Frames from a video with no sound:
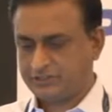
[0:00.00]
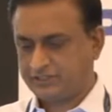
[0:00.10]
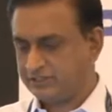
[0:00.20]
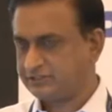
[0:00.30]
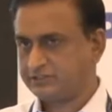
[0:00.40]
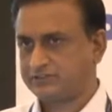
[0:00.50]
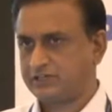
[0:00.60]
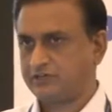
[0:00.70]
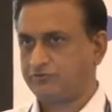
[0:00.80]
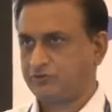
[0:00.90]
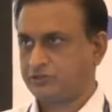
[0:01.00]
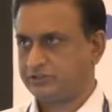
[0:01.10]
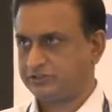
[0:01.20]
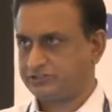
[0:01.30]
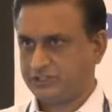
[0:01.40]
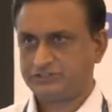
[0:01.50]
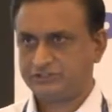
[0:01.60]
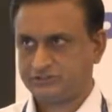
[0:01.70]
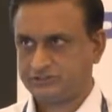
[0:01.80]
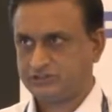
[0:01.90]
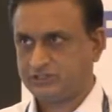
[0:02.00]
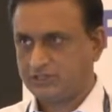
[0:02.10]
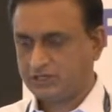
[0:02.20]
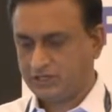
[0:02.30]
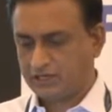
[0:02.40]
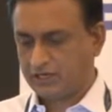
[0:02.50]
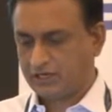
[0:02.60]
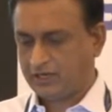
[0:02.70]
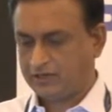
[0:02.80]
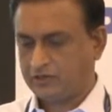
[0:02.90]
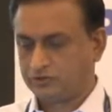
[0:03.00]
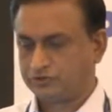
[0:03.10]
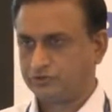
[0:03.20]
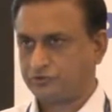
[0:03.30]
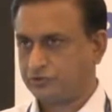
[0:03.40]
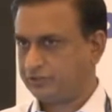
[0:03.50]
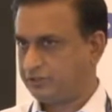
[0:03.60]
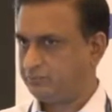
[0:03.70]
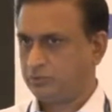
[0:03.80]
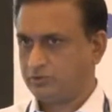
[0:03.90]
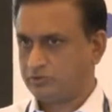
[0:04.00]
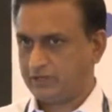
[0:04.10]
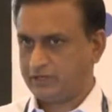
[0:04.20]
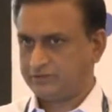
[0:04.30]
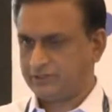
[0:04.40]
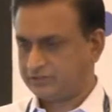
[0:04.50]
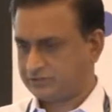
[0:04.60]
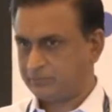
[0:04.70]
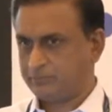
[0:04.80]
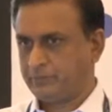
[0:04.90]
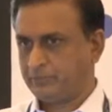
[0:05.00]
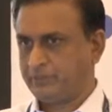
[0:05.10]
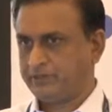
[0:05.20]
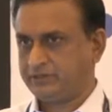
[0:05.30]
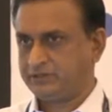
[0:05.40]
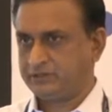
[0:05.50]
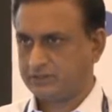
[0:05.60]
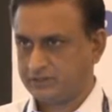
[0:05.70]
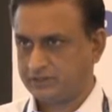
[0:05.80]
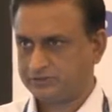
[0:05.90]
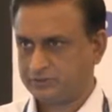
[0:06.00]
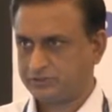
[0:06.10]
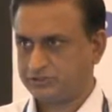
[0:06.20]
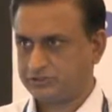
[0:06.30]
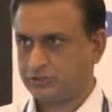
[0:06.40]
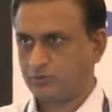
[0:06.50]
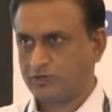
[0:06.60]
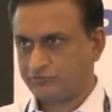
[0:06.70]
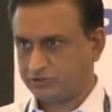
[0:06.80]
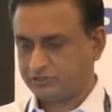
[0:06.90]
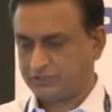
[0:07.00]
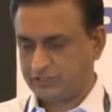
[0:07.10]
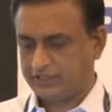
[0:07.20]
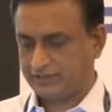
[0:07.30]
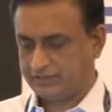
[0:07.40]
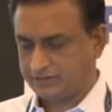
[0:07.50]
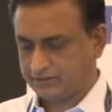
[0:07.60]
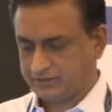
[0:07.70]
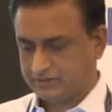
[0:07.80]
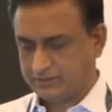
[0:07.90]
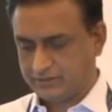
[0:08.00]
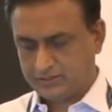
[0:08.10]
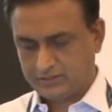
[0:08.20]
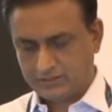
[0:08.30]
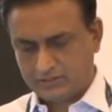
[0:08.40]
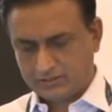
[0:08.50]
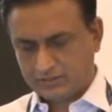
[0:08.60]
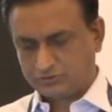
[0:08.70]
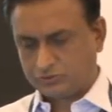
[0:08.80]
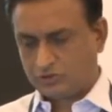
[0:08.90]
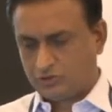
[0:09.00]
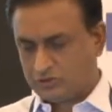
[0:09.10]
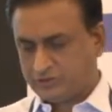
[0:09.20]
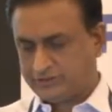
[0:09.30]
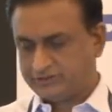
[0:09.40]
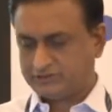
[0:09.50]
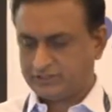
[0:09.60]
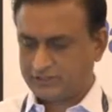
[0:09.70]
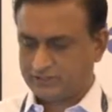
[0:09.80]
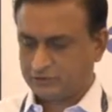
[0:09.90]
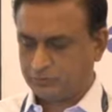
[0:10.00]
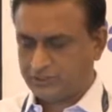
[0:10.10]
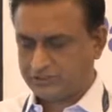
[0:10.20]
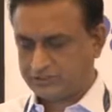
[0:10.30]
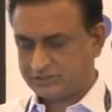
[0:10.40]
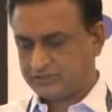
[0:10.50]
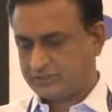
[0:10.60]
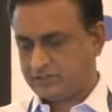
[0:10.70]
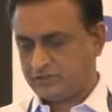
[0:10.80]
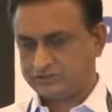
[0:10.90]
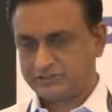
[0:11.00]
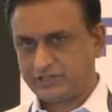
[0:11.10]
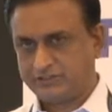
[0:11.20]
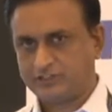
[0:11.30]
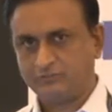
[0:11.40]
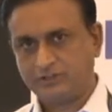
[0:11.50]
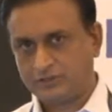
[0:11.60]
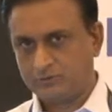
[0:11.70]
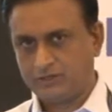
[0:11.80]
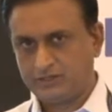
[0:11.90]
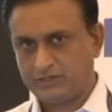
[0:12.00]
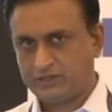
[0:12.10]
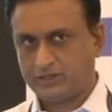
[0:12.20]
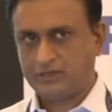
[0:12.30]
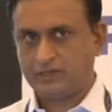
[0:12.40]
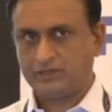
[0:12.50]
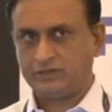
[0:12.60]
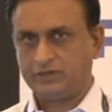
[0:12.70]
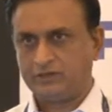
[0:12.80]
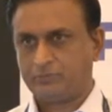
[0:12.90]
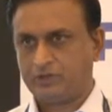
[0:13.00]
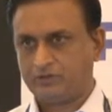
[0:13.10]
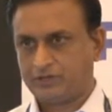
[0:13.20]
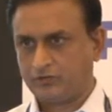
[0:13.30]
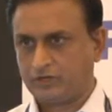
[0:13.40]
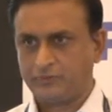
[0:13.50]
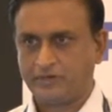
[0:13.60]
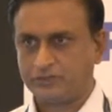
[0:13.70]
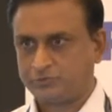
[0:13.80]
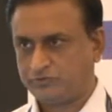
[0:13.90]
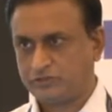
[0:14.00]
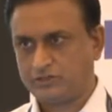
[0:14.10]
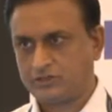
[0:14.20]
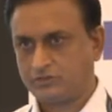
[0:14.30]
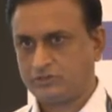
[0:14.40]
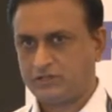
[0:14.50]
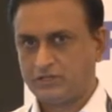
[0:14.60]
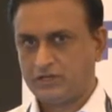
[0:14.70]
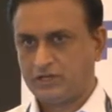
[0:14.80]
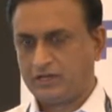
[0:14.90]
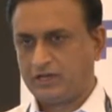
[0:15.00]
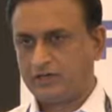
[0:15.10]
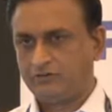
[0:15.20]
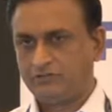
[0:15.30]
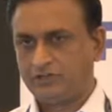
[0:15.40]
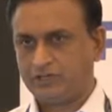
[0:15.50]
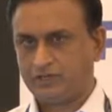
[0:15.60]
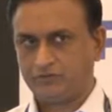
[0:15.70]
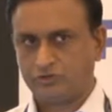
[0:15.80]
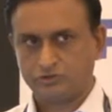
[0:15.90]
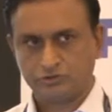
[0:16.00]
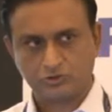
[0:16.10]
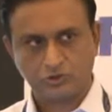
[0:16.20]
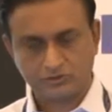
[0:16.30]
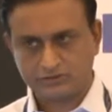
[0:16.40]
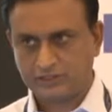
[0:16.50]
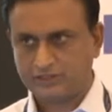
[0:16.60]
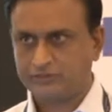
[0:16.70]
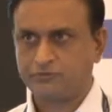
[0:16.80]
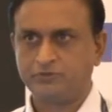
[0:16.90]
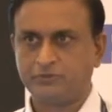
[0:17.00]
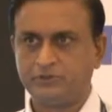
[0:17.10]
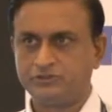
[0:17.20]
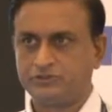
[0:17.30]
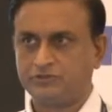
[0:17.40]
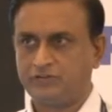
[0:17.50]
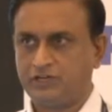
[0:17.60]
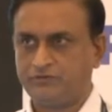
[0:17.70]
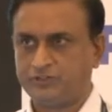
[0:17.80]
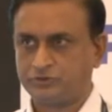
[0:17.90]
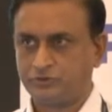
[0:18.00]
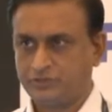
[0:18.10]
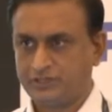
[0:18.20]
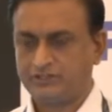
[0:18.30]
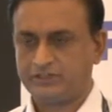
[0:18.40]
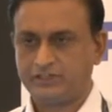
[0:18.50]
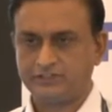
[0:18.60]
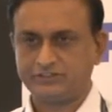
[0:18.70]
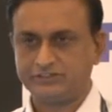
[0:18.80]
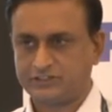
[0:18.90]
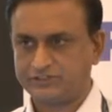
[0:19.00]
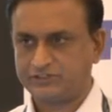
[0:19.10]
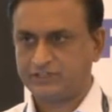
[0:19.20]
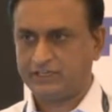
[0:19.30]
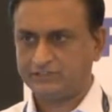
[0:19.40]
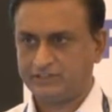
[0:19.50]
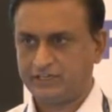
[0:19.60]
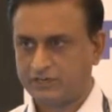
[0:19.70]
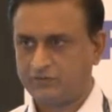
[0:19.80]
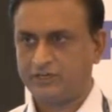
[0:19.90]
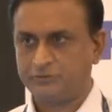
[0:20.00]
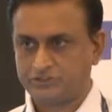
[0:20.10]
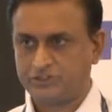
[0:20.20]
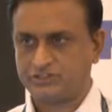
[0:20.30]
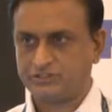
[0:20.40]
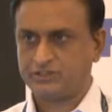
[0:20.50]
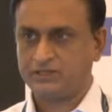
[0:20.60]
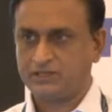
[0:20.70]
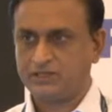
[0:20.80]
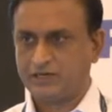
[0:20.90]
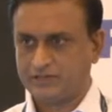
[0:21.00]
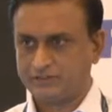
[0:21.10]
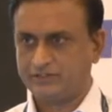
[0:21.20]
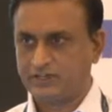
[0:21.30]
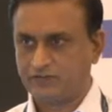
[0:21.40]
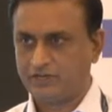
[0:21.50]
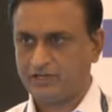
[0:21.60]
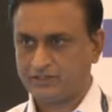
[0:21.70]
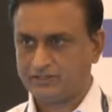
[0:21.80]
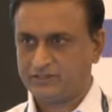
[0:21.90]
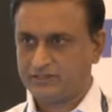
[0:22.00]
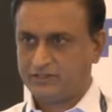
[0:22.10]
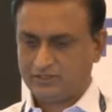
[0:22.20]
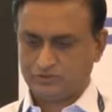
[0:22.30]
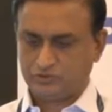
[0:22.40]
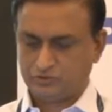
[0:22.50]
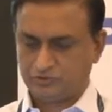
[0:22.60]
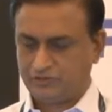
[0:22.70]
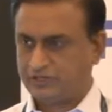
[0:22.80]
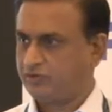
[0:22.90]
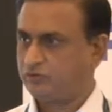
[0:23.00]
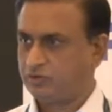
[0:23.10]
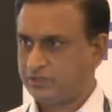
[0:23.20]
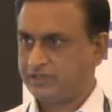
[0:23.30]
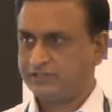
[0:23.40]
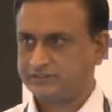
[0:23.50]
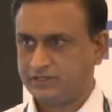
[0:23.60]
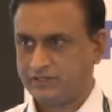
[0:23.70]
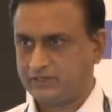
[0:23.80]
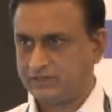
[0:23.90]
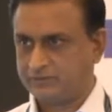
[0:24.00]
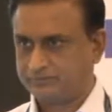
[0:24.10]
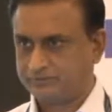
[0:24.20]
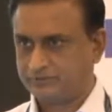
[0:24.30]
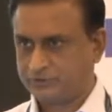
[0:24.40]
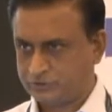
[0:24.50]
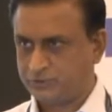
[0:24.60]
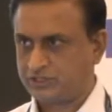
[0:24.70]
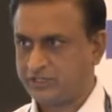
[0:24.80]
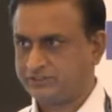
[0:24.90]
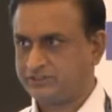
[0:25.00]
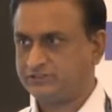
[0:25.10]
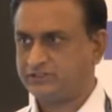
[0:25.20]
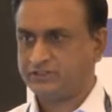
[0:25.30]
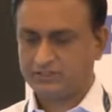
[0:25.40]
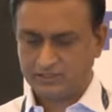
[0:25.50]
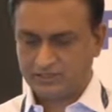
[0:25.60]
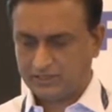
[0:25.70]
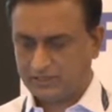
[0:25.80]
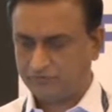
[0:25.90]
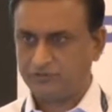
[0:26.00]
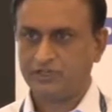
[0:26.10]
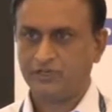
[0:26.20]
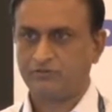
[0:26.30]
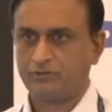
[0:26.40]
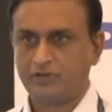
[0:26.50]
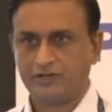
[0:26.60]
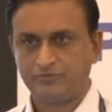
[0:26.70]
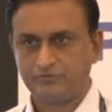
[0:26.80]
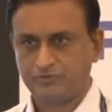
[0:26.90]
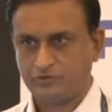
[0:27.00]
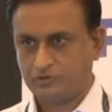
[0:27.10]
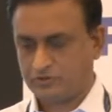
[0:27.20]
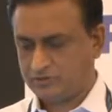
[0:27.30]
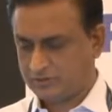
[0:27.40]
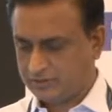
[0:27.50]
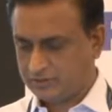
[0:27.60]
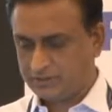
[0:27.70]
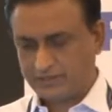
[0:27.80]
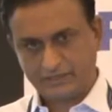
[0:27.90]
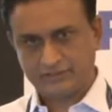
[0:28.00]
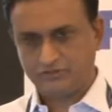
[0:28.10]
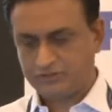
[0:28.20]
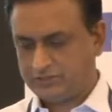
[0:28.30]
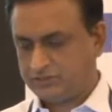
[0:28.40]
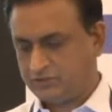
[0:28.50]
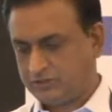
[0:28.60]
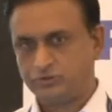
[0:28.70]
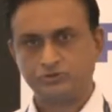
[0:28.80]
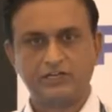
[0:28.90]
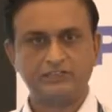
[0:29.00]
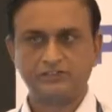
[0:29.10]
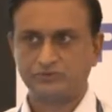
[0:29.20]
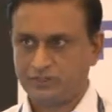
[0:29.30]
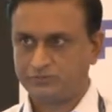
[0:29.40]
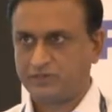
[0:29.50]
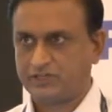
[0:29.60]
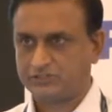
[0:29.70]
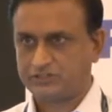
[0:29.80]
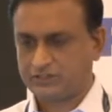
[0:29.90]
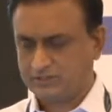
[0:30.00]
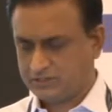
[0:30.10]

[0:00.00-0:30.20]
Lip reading: DSS, are for the stations and also for the depot, and there are some pumping substation required for the tunnel area. So all these simulations and studies have been completed, and power requirement has been worked out, and we have also got the letter from the Ministry of Railways to treat NHSRCL as a railway administration under the Railway Act. So we have gone in as a distribution licensee, and we have applied for connectivity in Gujarat as well as Maharashtra.